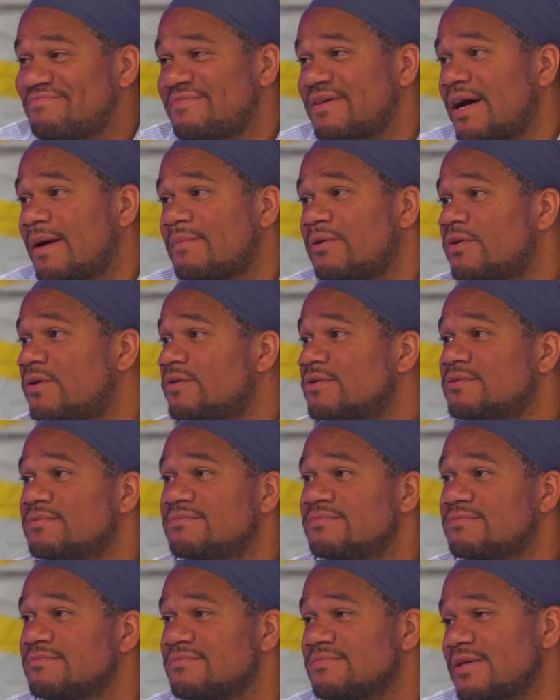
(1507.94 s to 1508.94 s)
I'm
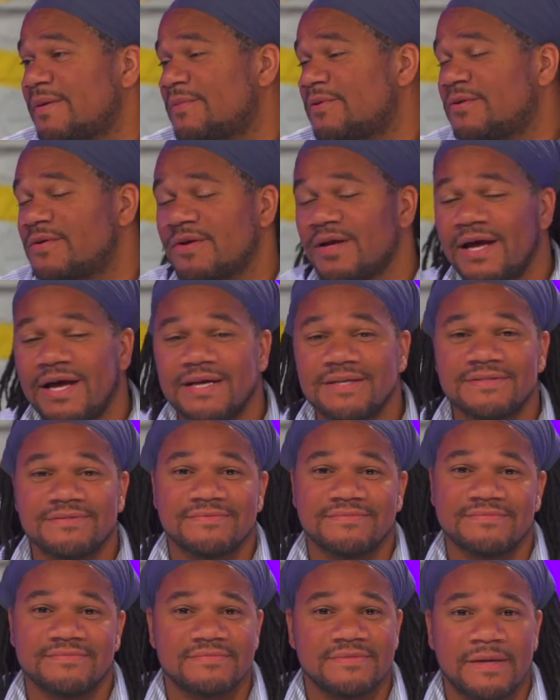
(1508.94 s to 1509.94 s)
old. I'm an old guy.
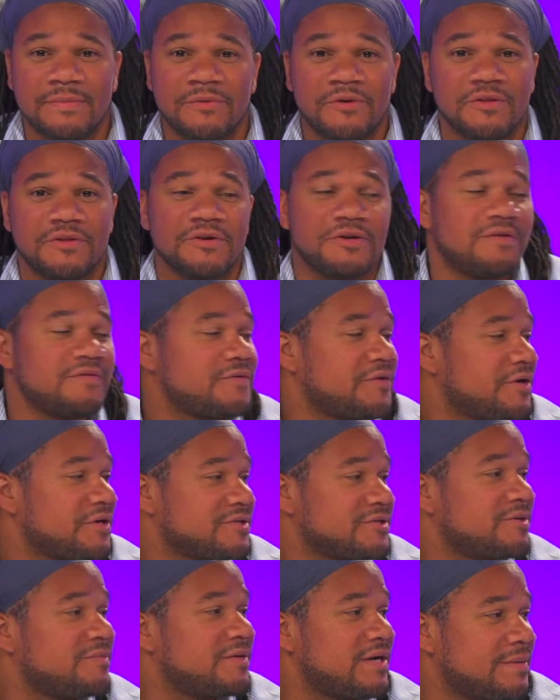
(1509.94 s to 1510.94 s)
I'm only 34
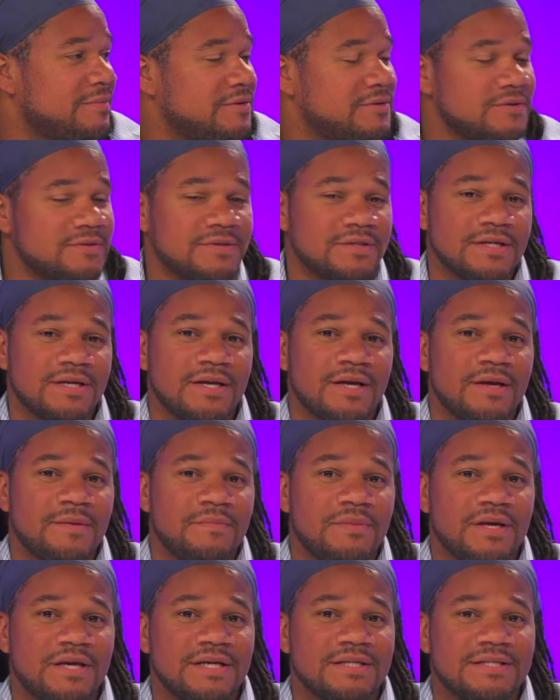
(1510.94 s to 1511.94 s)
years old, but I'm old.
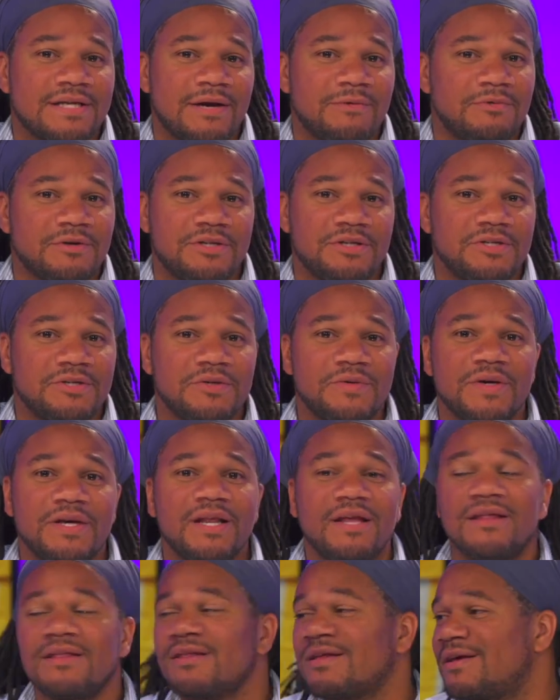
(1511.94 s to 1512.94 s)
Yeah, because I wouldn't do
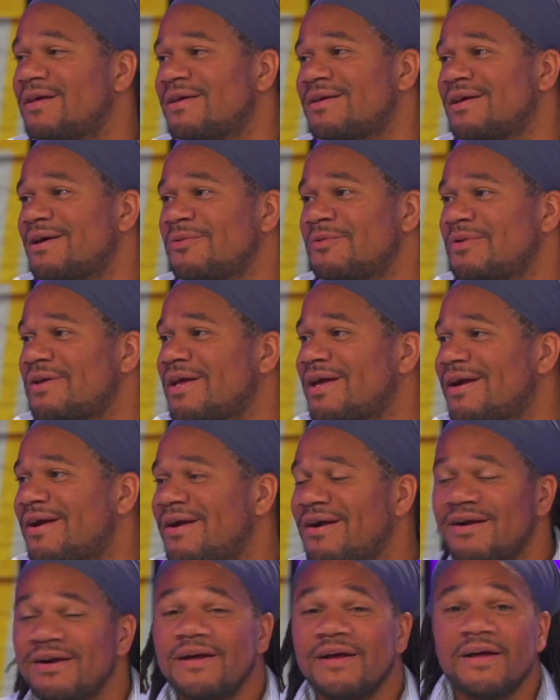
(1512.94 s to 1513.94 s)
anything. I don't
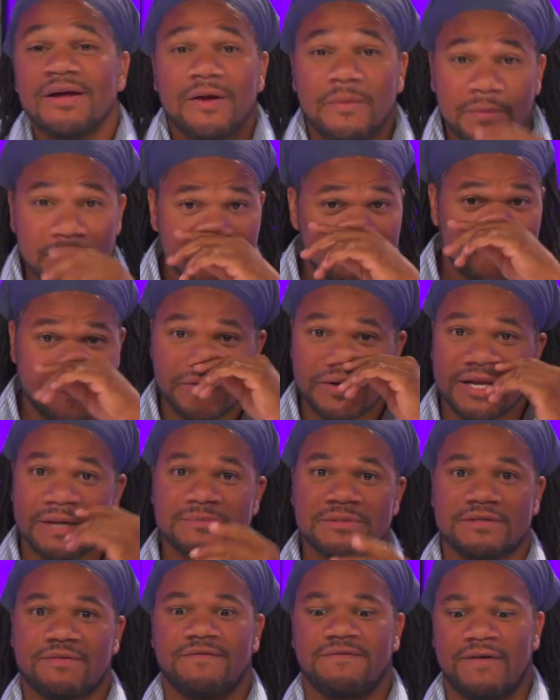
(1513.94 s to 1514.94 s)
care. Mm-hmm. I mean, when it
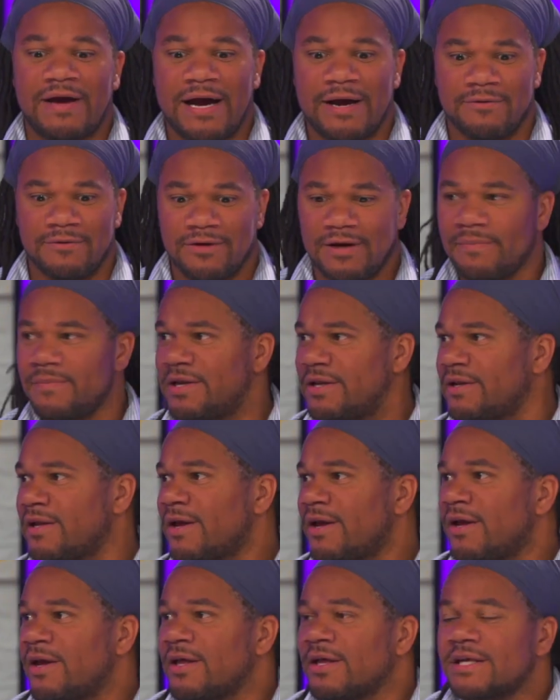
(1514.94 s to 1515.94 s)
comes to viral, I mean,
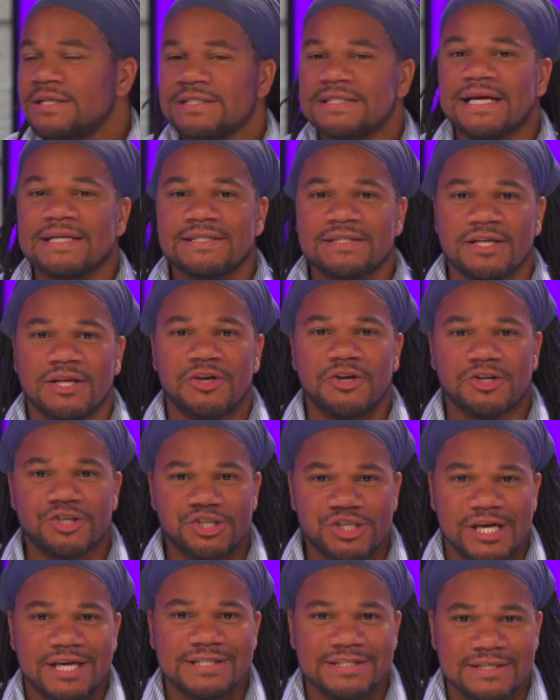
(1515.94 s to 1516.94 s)
because that's the thing, you're
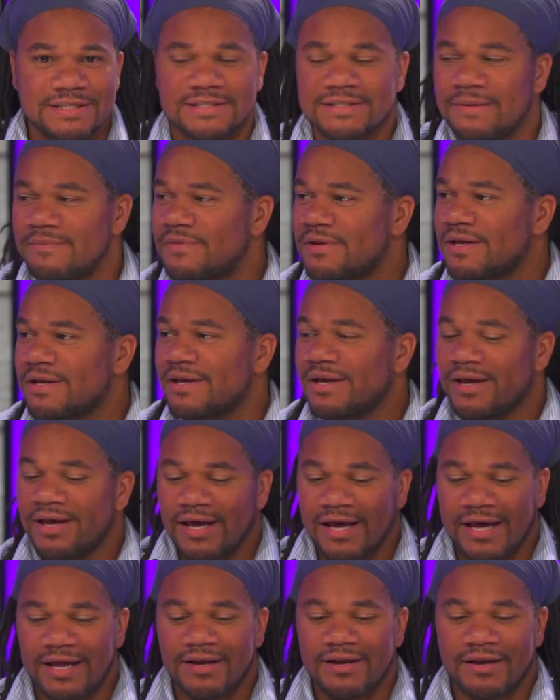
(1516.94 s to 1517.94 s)
chasing something.
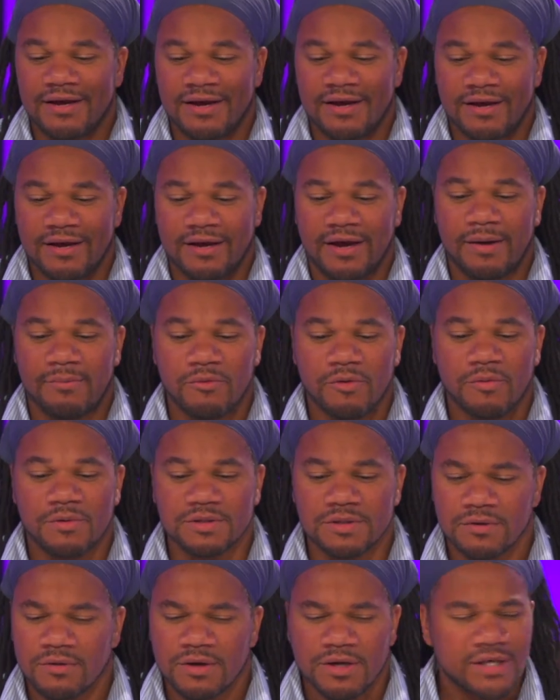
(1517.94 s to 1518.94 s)
And I'm more
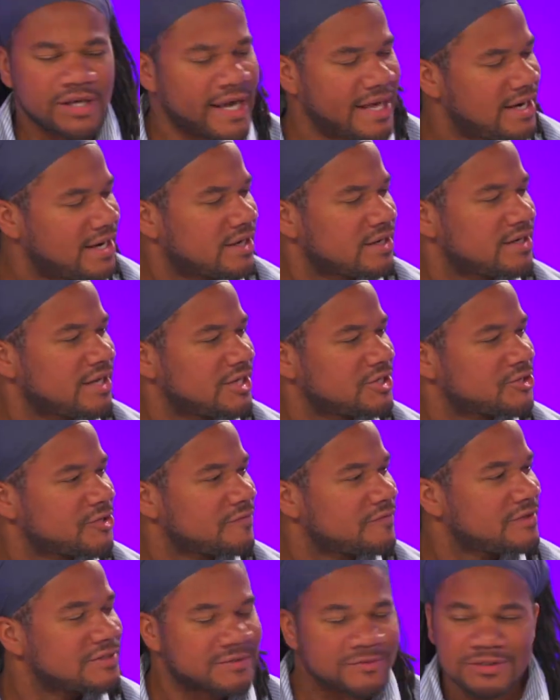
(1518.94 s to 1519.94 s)
with the organic nature
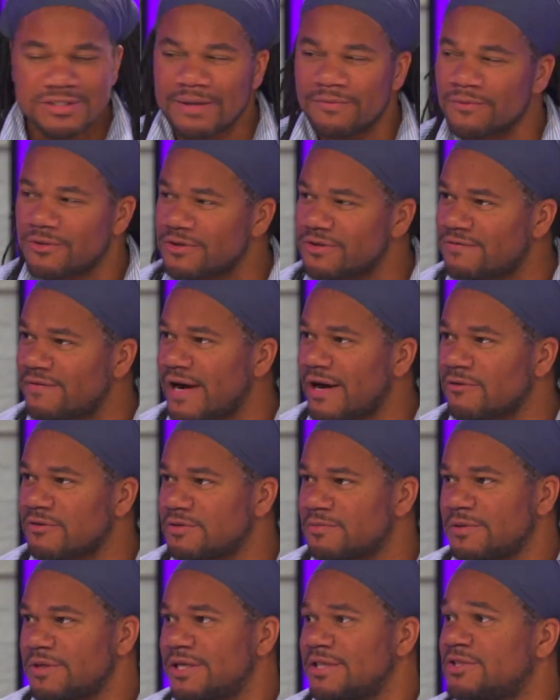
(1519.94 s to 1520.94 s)
of it. When something goes viral,
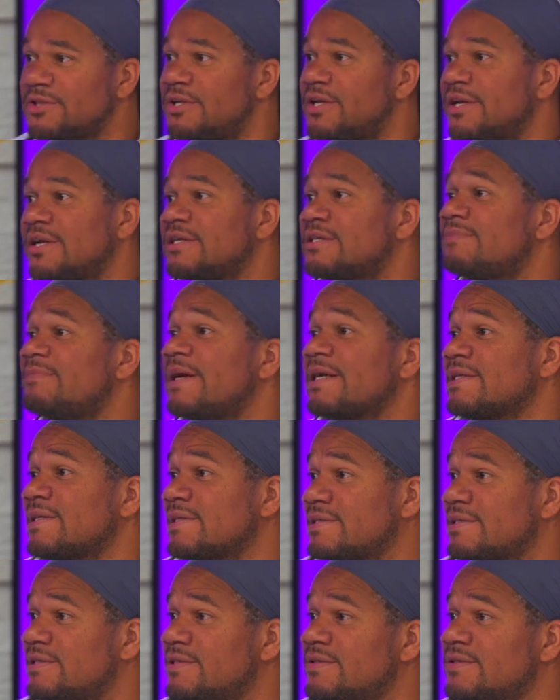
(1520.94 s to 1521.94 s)
it's because you didn't expect
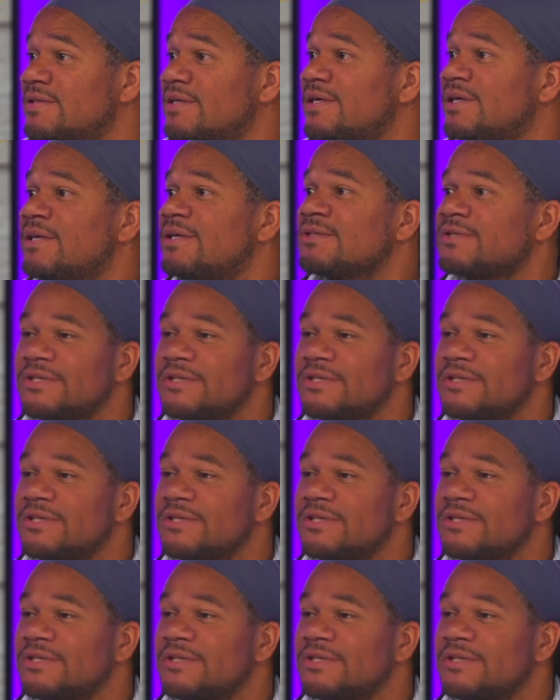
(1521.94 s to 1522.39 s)
it to. Yeah.